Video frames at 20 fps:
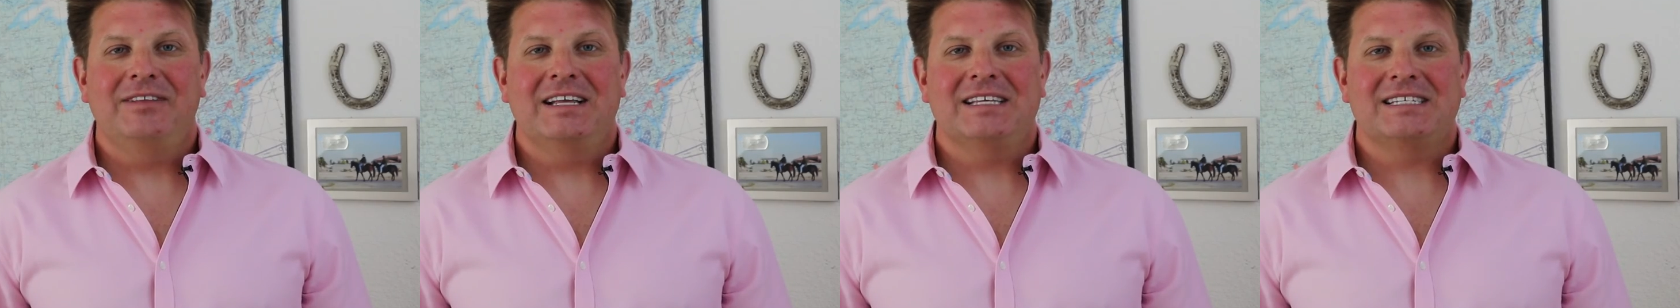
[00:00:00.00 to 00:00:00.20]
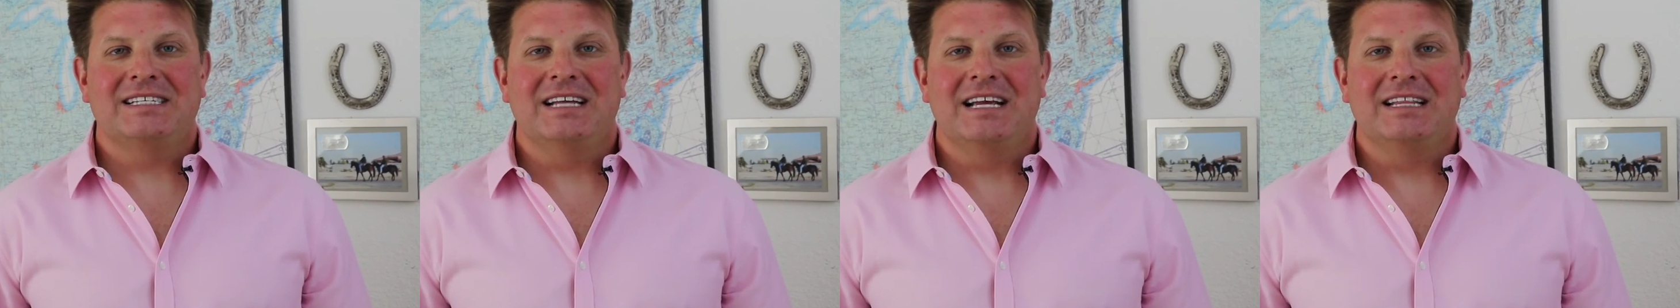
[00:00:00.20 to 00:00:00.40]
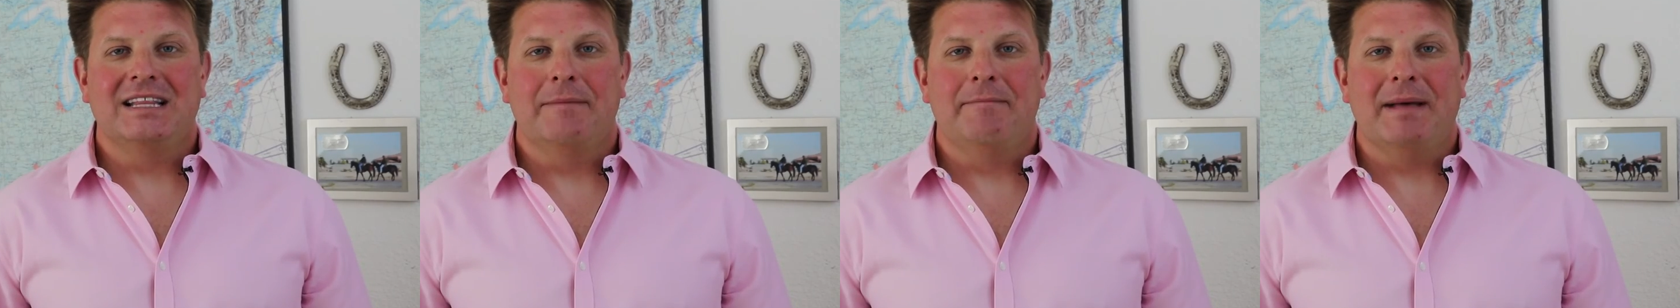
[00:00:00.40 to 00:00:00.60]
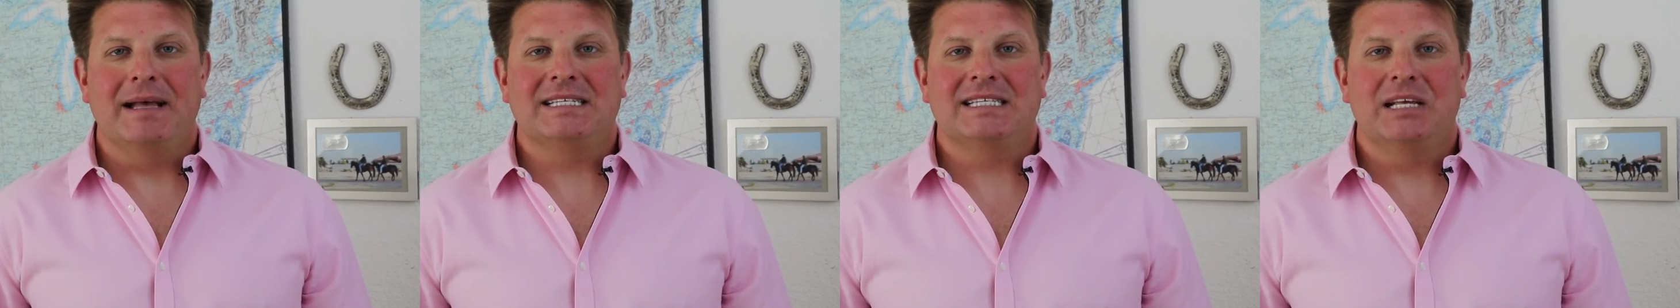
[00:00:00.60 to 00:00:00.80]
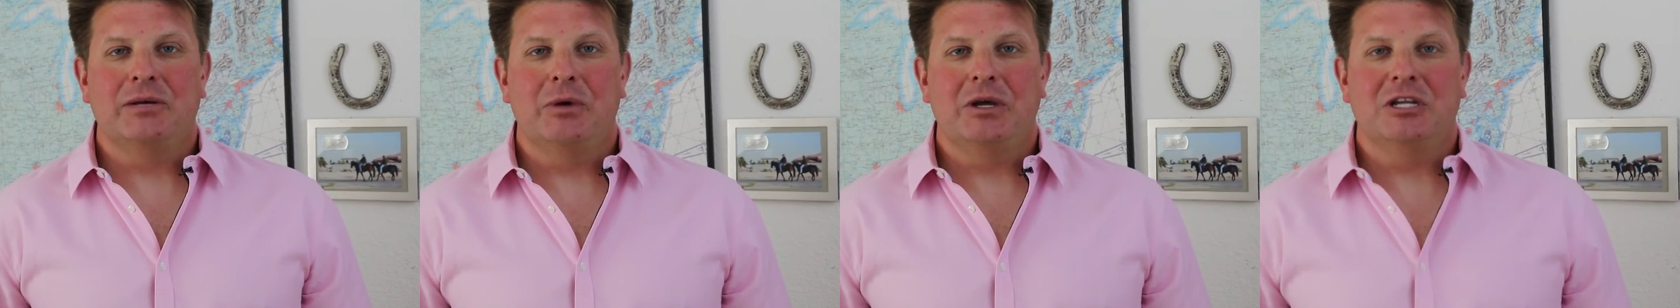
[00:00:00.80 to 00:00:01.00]
listening, the
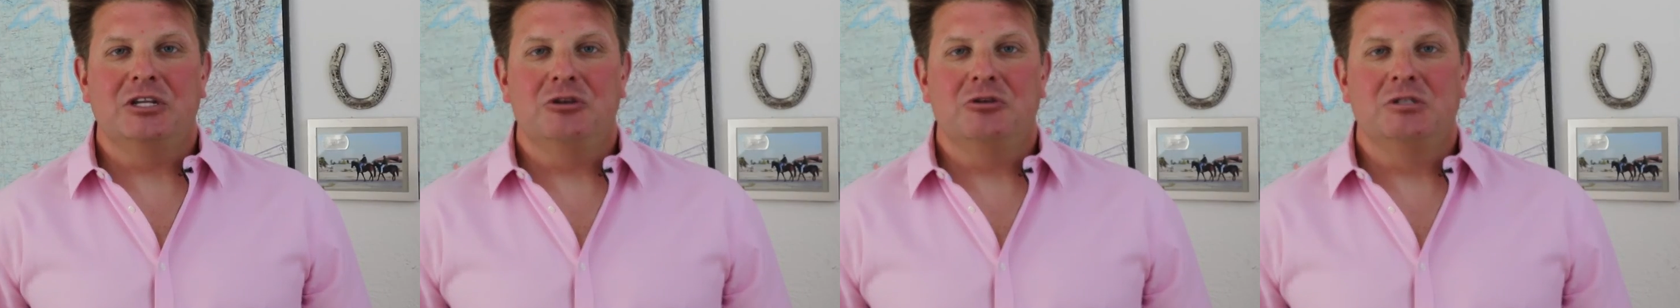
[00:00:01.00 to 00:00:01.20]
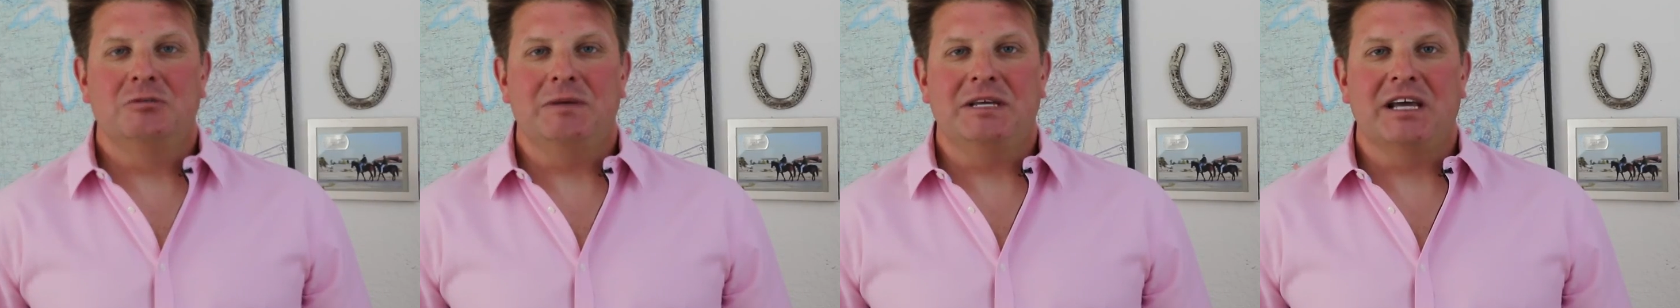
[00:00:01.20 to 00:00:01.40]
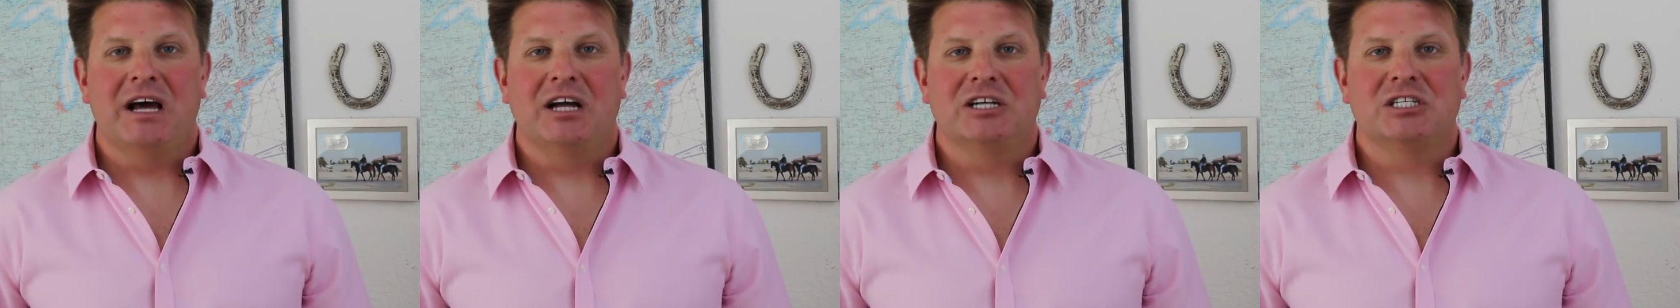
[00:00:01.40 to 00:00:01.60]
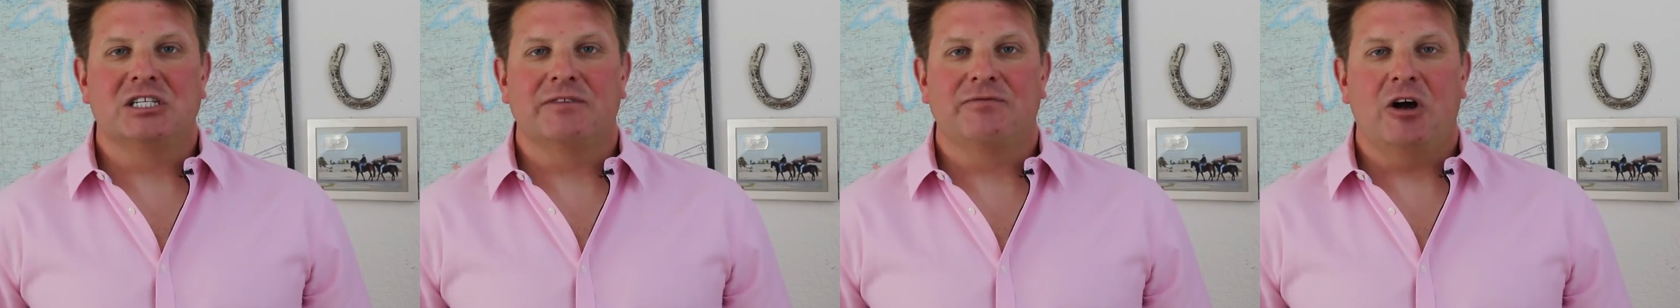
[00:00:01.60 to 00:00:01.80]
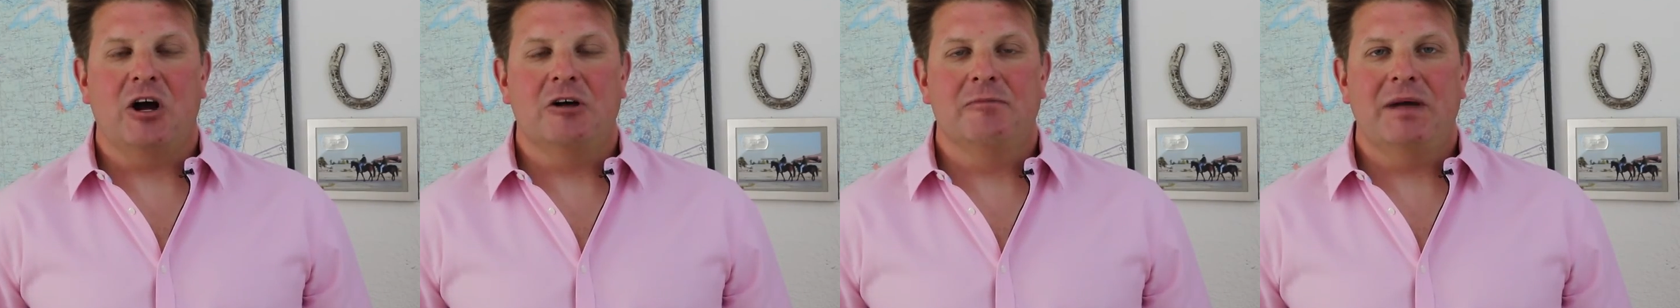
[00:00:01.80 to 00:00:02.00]
best thing we can do is be conscious
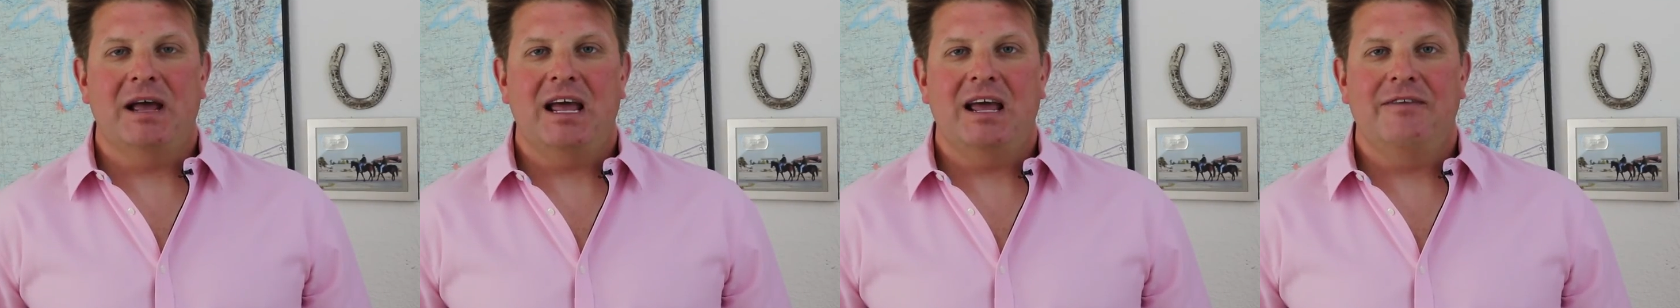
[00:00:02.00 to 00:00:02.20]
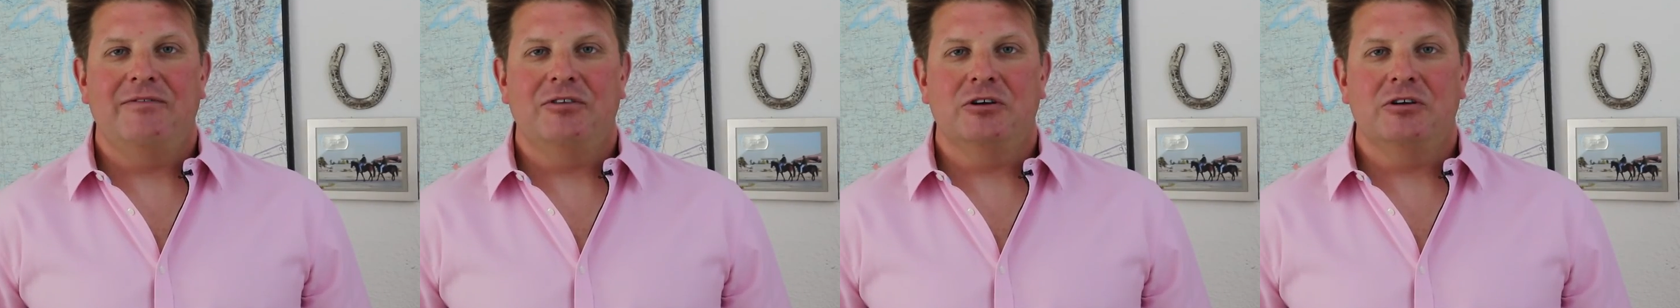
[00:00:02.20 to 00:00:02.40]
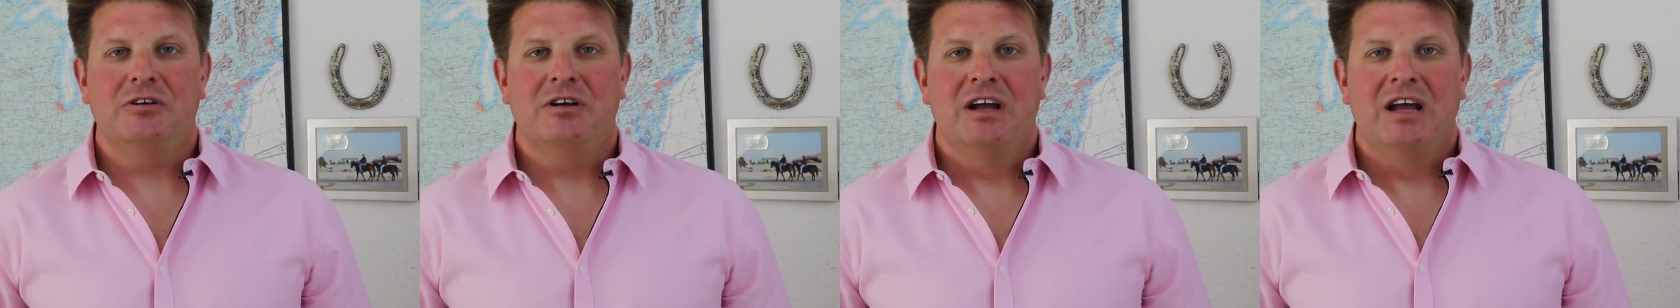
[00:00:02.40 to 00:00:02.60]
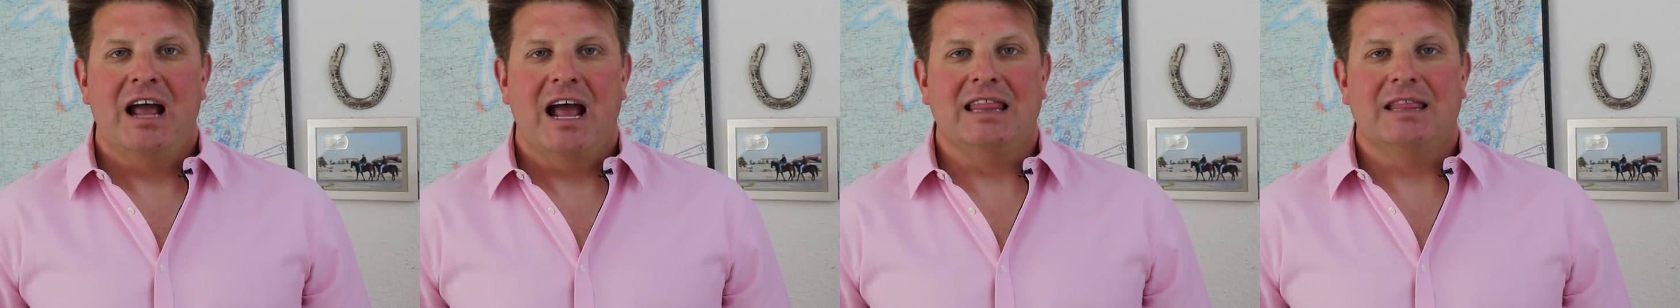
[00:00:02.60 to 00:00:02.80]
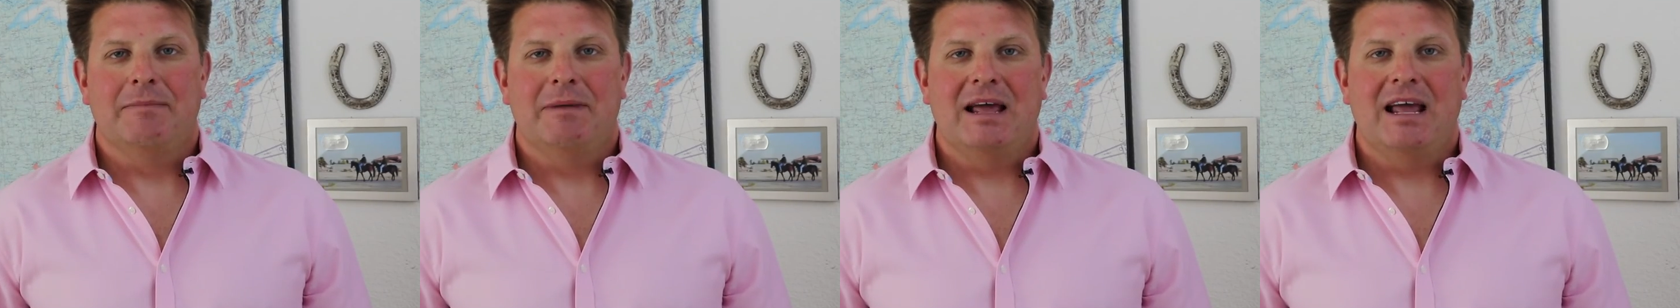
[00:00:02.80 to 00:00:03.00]
of our behavior
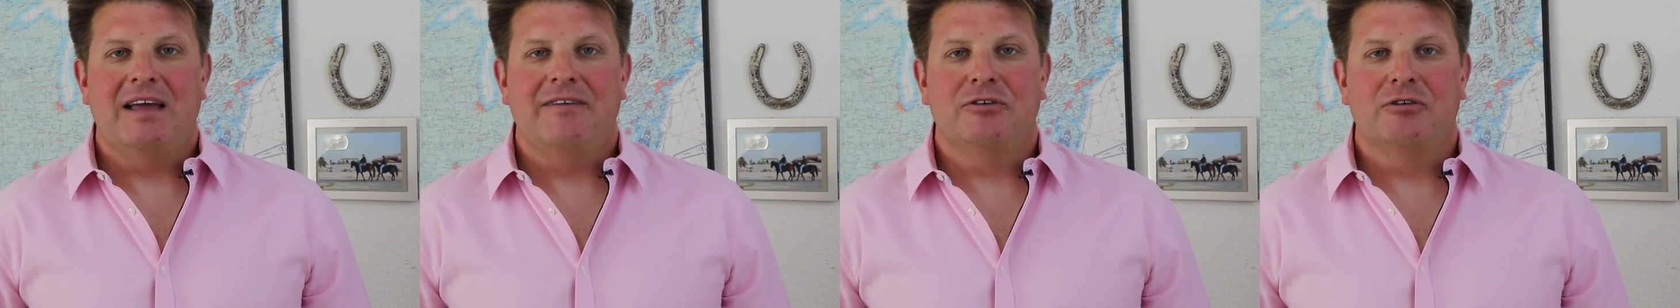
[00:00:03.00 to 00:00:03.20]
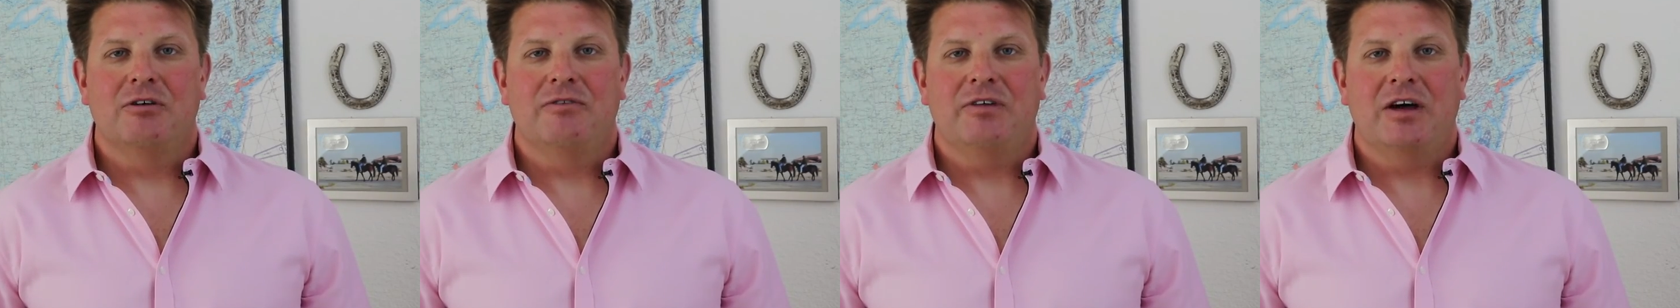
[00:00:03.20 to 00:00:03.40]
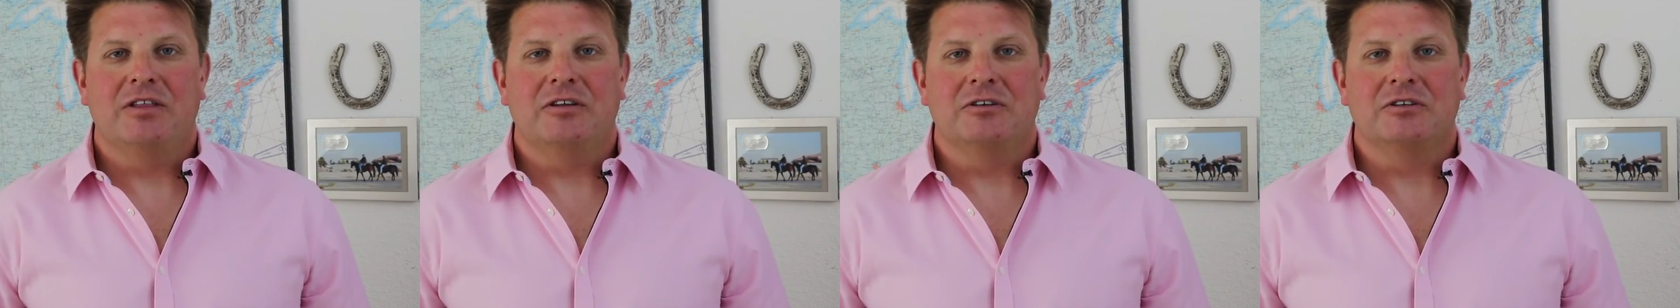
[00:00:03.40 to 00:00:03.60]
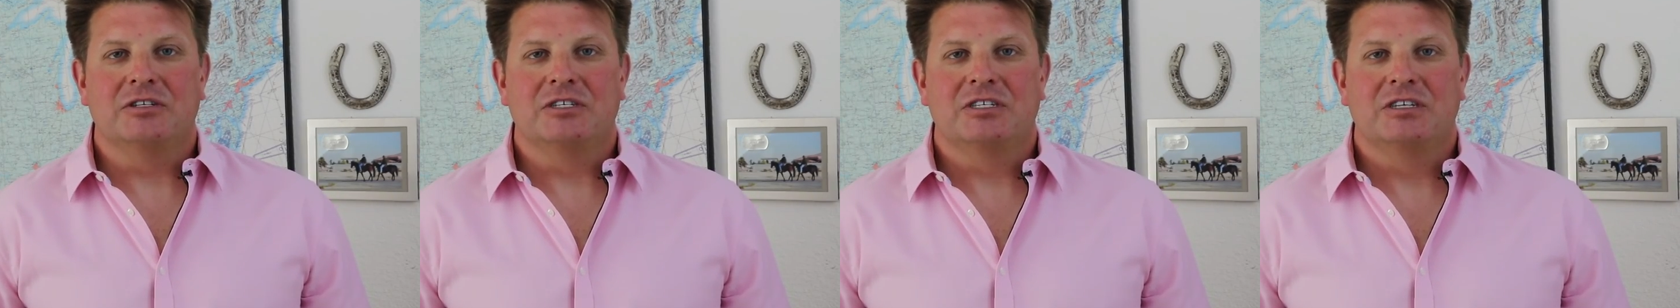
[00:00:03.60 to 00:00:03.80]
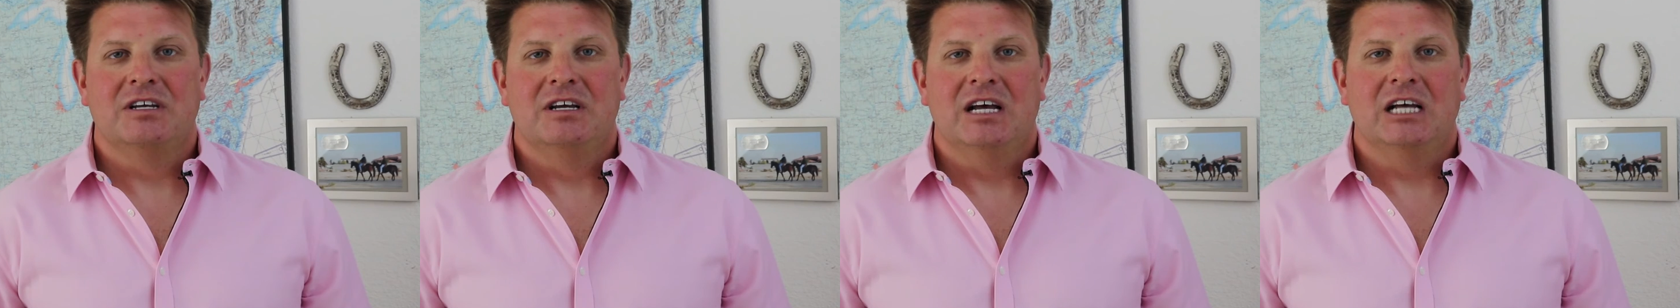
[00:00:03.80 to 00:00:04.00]
and the behavior of
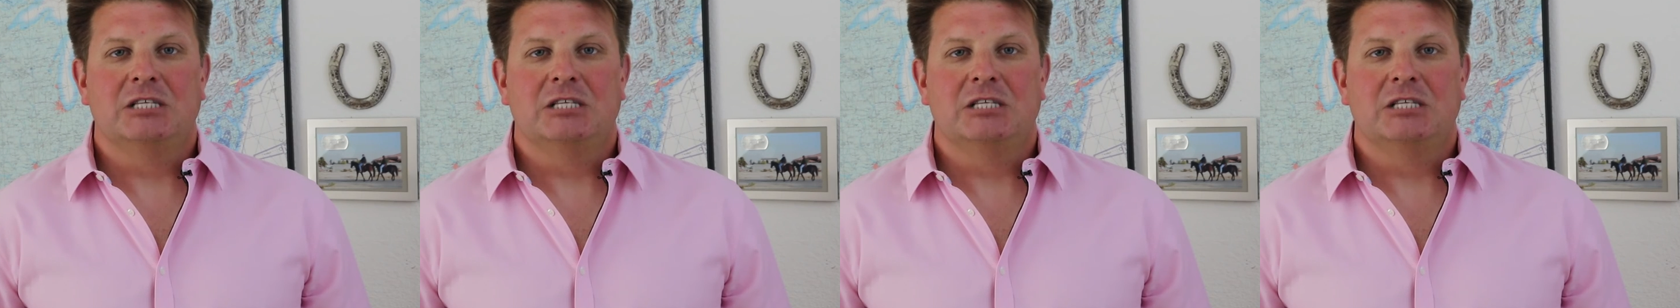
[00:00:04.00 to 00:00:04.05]
others,